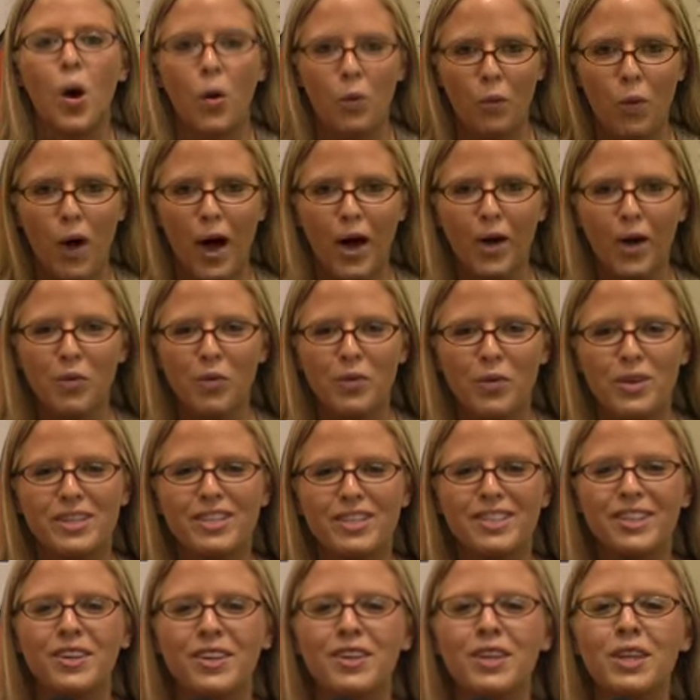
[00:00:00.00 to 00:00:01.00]
Well, we
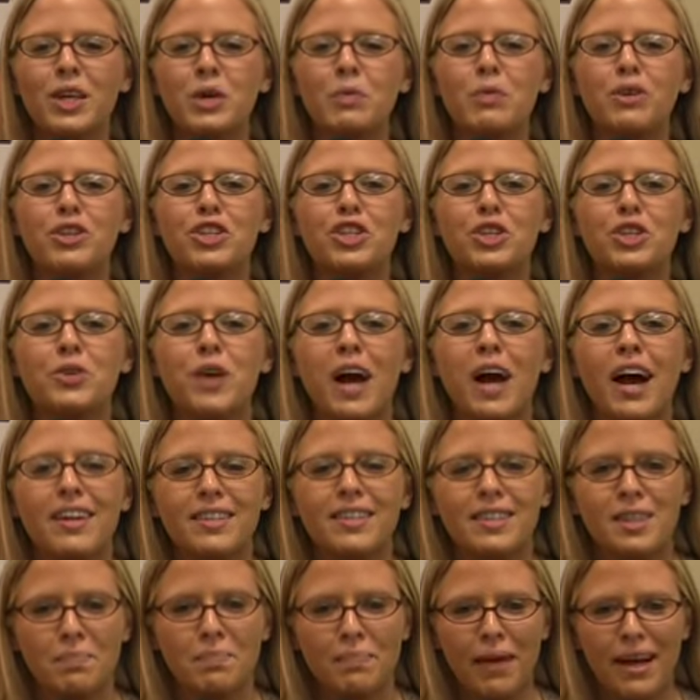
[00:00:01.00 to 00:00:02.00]
certainly wish you
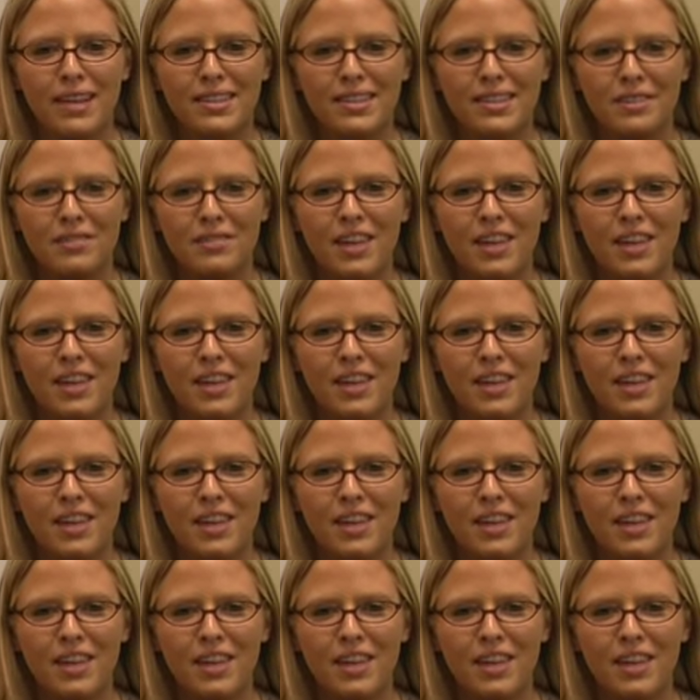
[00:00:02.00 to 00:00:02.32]
guys the best